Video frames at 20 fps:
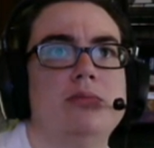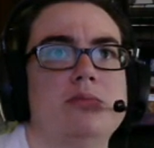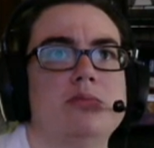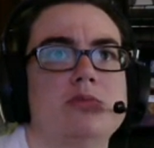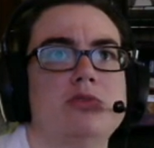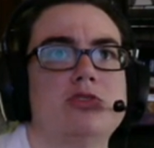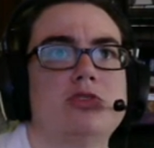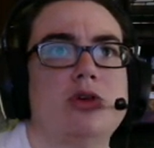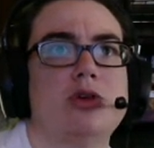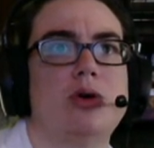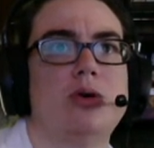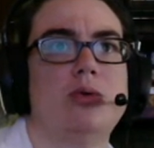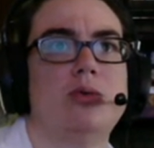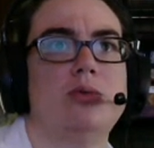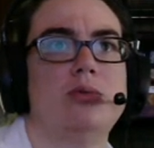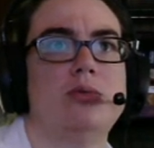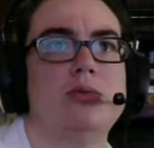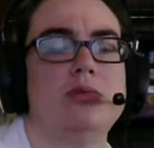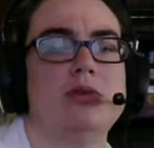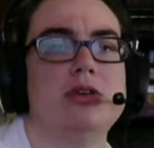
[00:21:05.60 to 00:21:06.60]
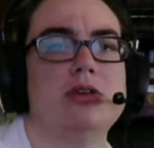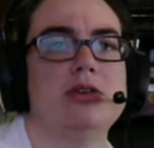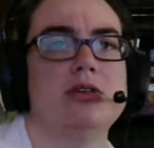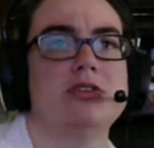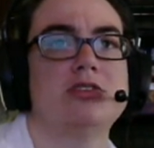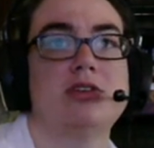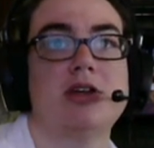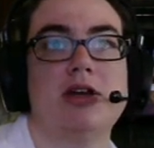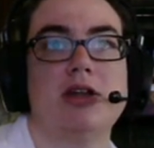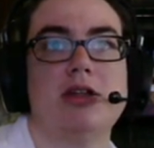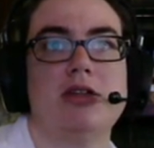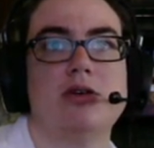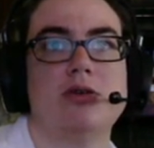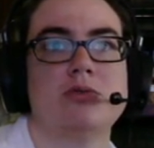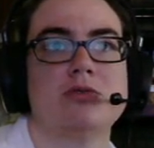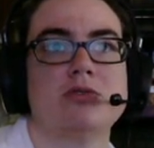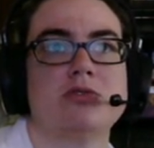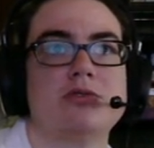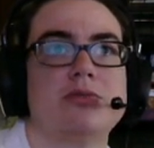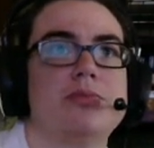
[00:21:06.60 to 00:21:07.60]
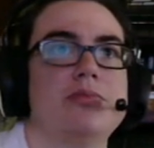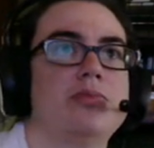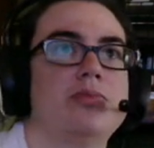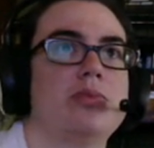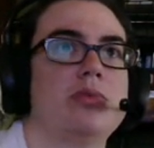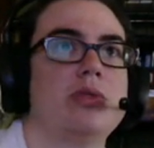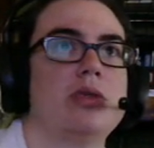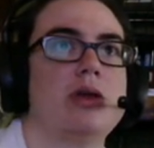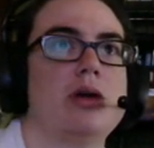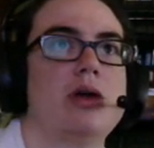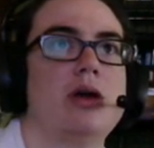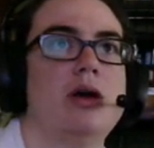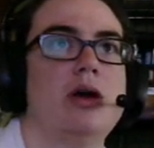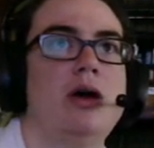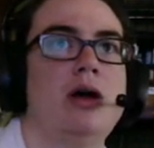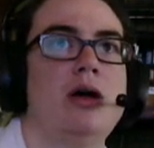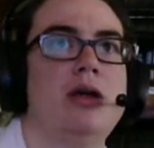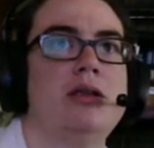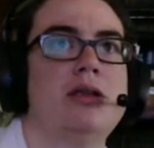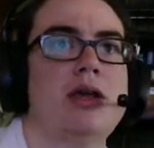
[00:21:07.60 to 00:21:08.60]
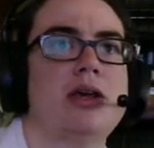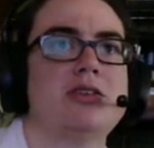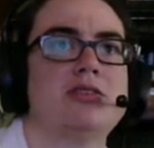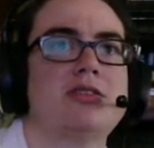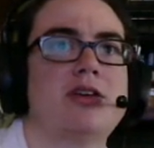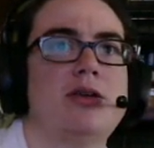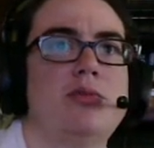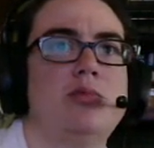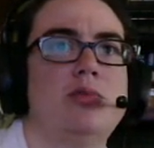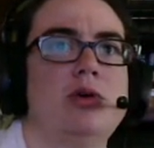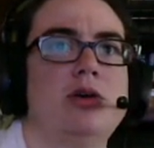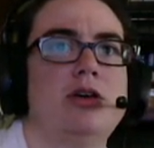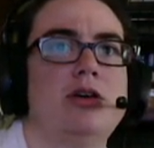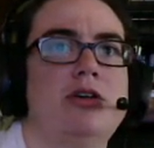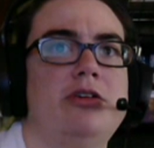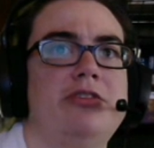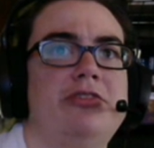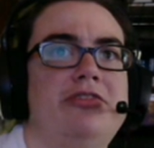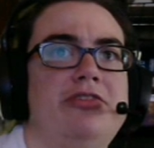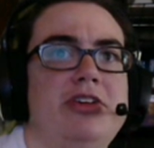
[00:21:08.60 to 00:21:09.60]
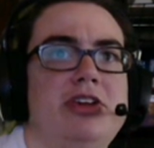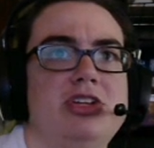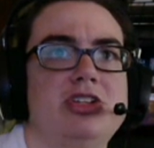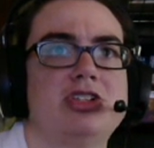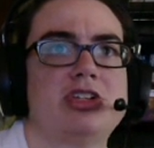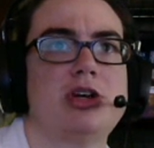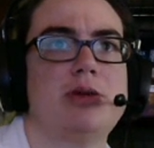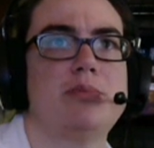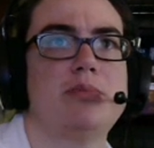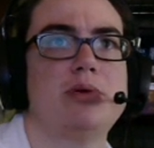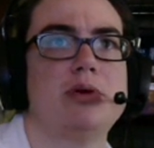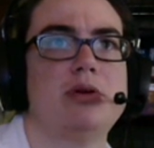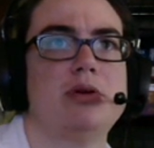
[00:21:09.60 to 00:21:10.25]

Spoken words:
So study those. Next time we'll finish up